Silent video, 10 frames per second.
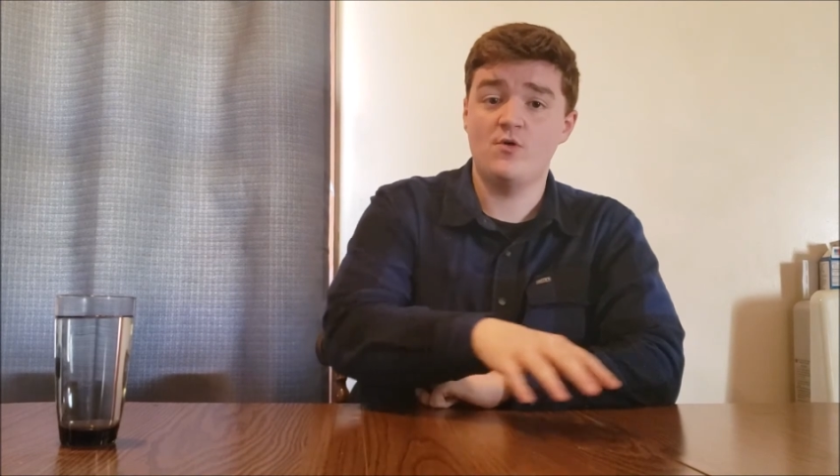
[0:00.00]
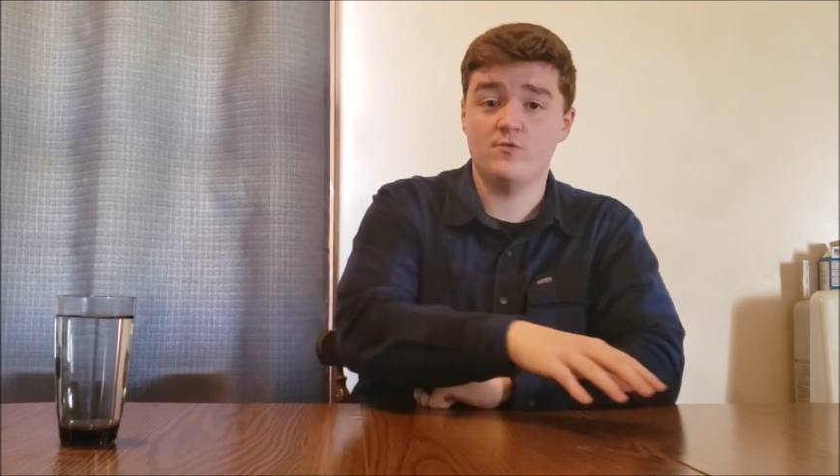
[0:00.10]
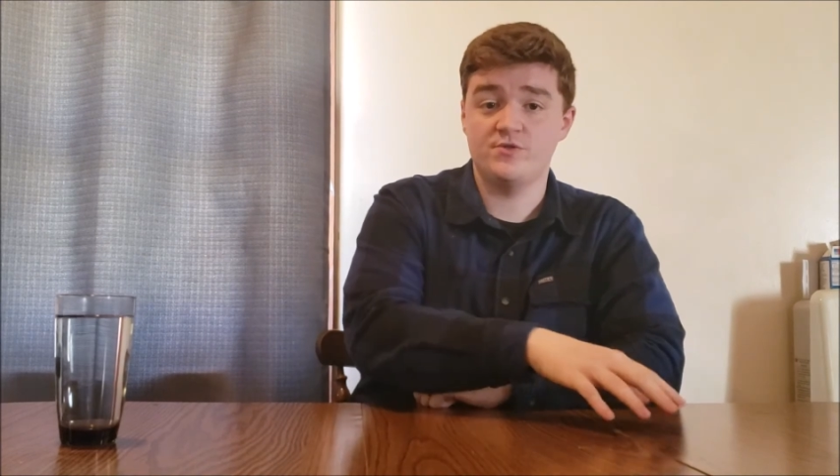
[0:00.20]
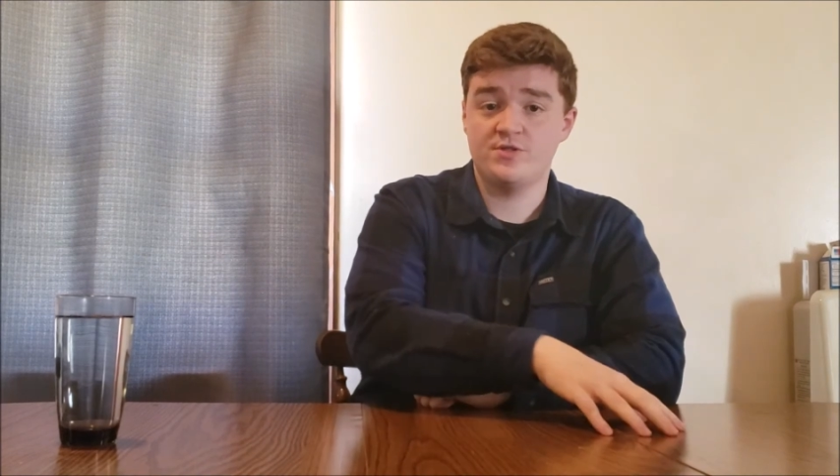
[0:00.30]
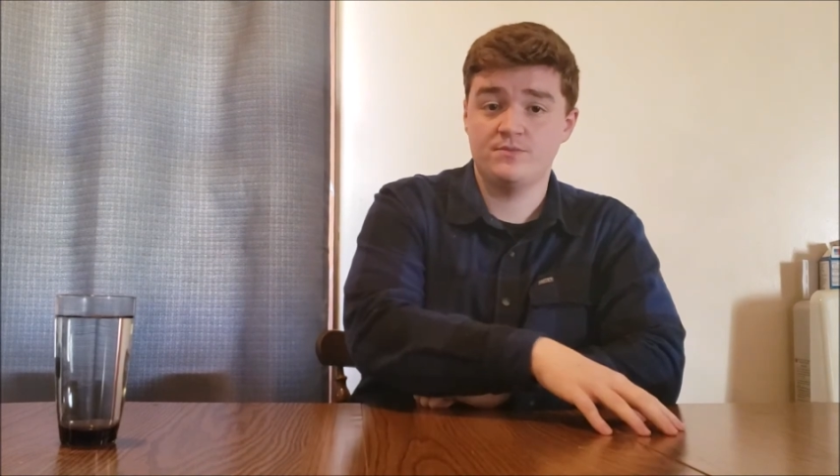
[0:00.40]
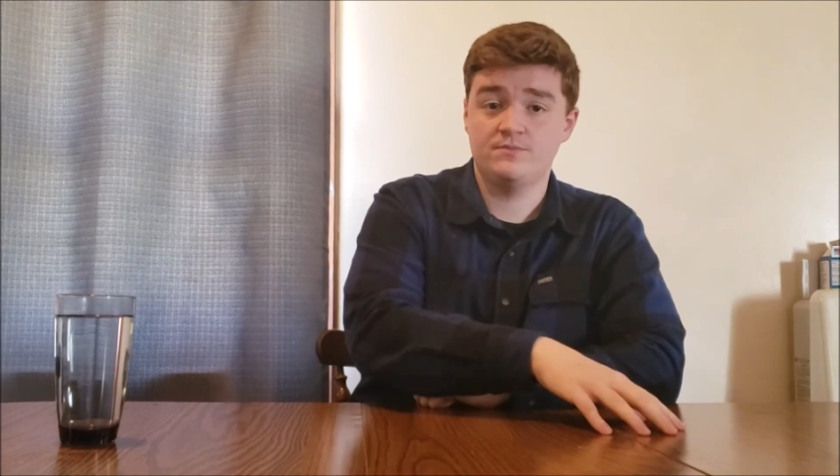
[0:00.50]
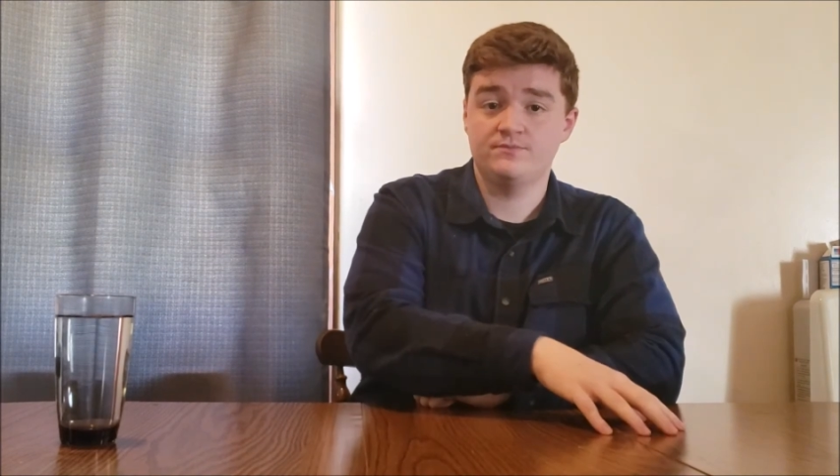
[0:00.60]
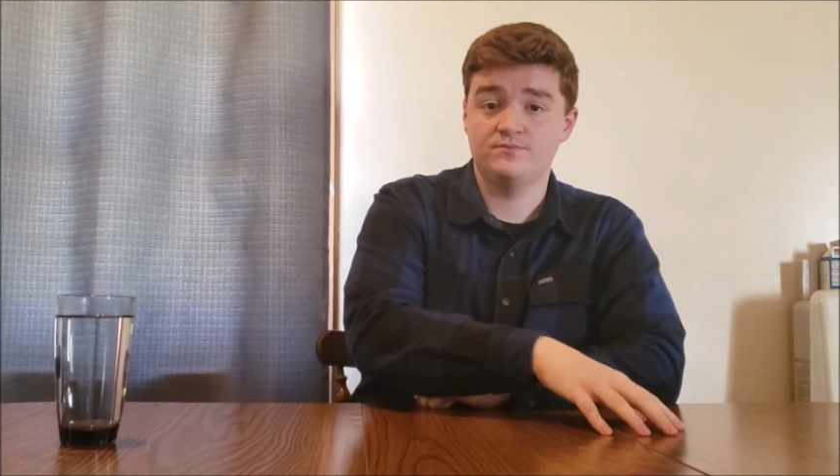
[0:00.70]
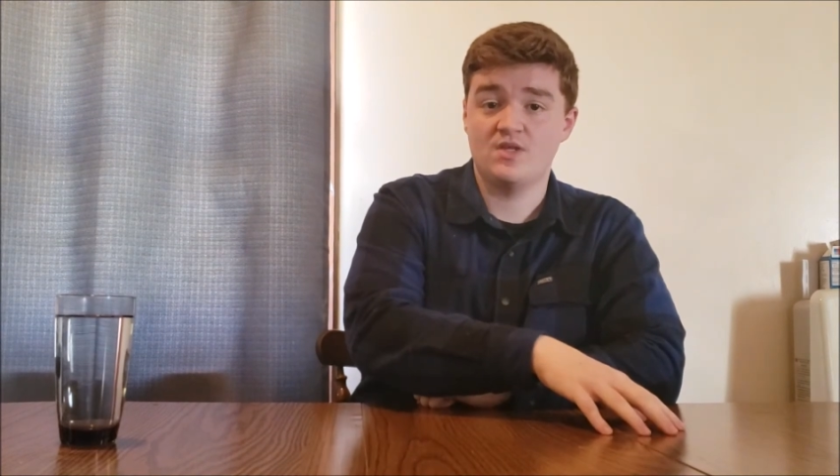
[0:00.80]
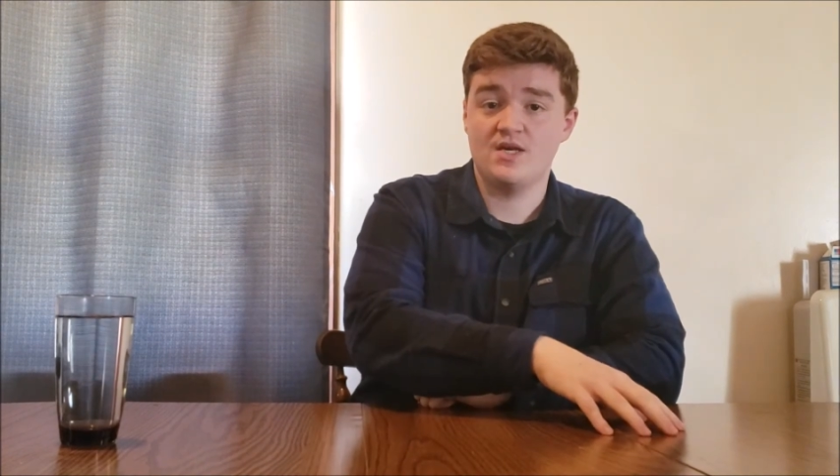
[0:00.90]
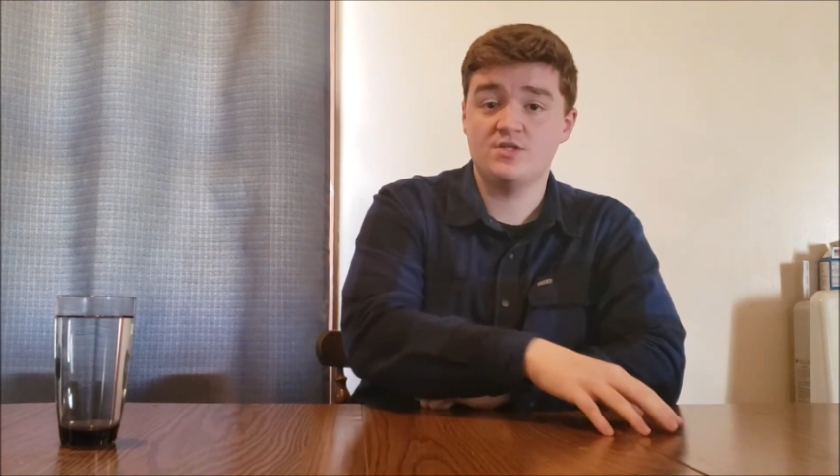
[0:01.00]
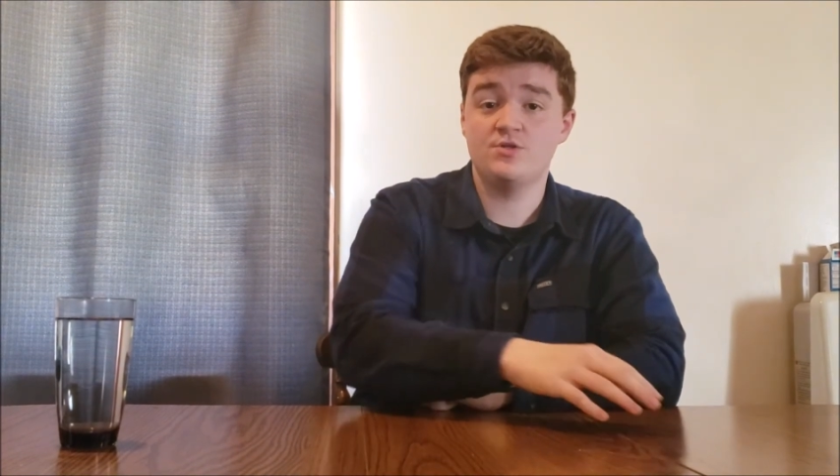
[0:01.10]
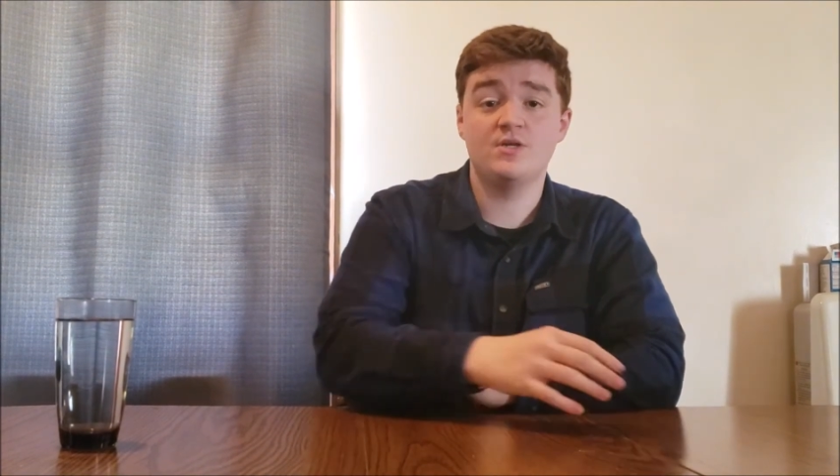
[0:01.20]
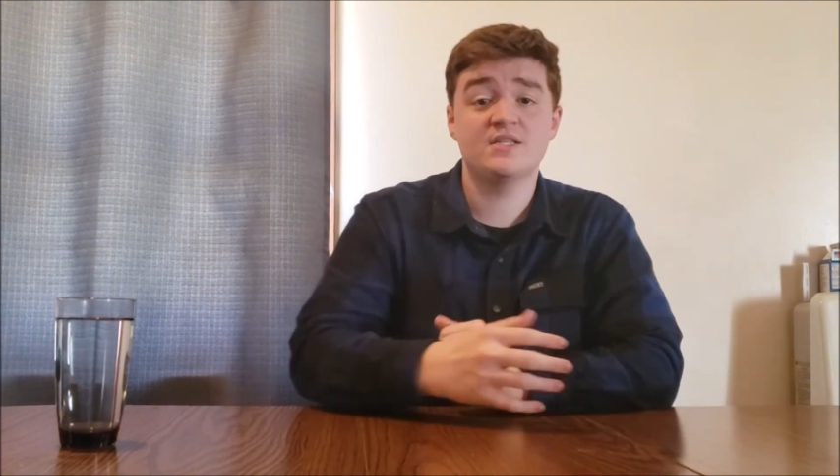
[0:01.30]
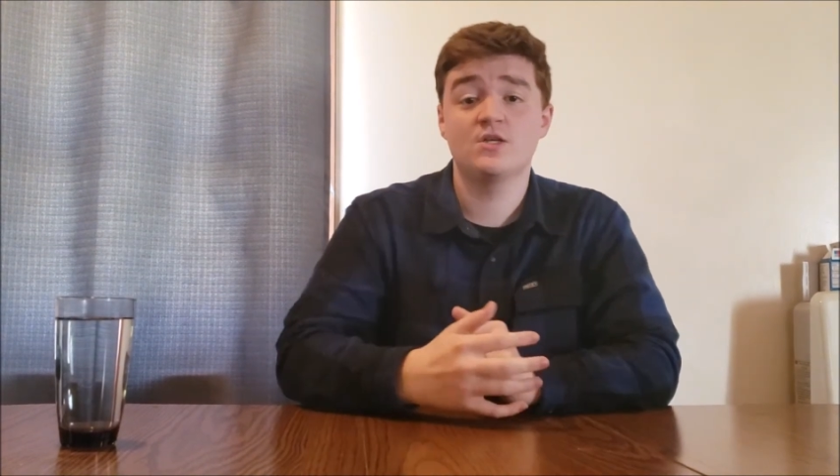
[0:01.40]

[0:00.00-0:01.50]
bowls. Okay, so you guys